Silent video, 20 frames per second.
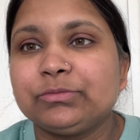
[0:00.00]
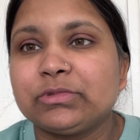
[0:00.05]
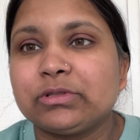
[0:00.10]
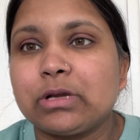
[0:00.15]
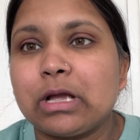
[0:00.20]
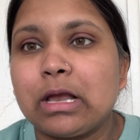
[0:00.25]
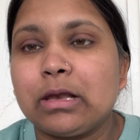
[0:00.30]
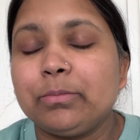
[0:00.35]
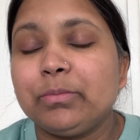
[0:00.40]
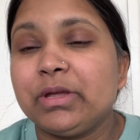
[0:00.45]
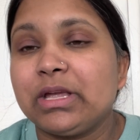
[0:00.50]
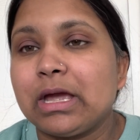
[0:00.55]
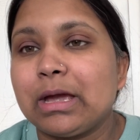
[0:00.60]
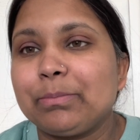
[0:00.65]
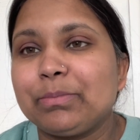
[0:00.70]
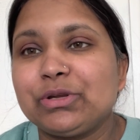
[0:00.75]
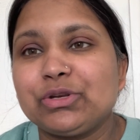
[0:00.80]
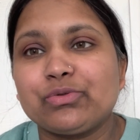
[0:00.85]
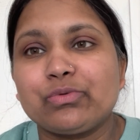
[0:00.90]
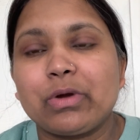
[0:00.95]
I'll be
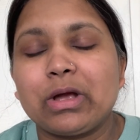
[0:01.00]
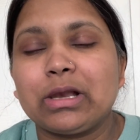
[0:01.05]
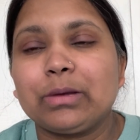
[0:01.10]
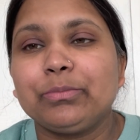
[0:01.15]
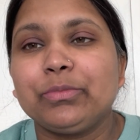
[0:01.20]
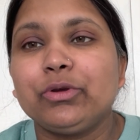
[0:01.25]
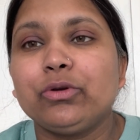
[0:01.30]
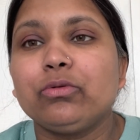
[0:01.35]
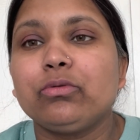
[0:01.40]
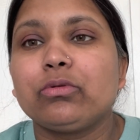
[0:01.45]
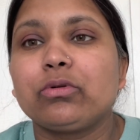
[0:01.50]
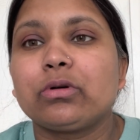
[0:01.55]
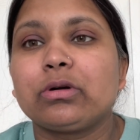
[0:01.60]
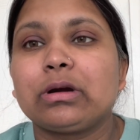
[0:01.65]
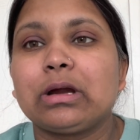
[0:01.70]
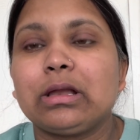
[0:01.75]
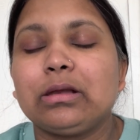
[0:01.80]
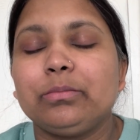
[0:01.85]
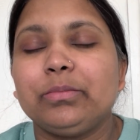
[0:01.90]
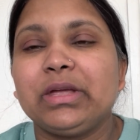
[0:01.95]
happy to help you, or
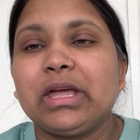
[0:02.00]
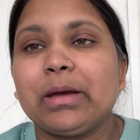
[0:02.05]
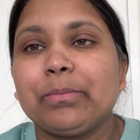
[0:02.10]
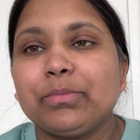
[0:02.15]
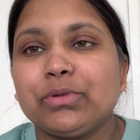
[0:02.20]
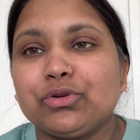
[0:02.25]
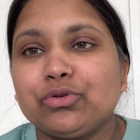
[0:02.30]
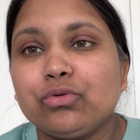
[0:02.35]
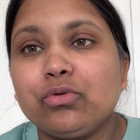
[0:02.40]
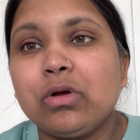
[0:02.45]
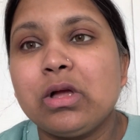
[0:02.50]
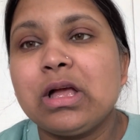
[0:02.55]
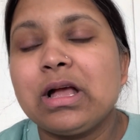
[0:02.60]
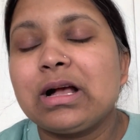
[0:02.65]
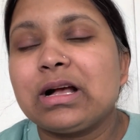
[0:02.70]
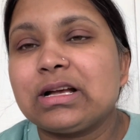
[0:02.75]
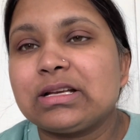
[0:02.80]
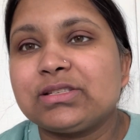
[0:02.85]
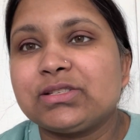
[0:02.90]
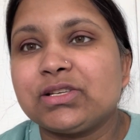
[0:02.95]
I'll be happy to
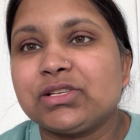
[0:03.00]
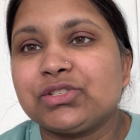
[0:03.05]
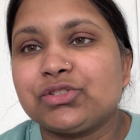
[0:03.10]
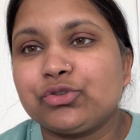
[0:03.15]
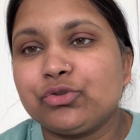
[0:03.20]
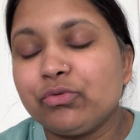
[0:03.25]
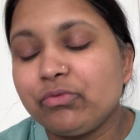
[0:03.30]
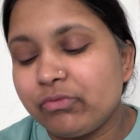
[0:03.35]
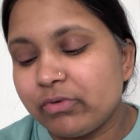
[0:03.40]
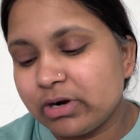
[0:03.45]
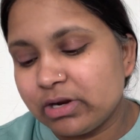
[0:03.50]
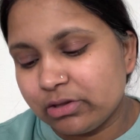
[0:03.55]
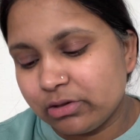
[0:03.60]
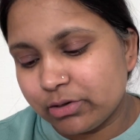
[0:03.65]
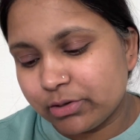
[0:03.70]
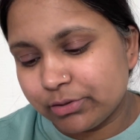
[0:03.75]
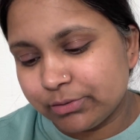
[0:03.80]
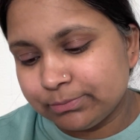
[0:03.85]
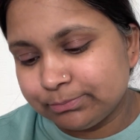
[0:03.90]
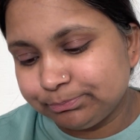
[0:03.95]
assist you further.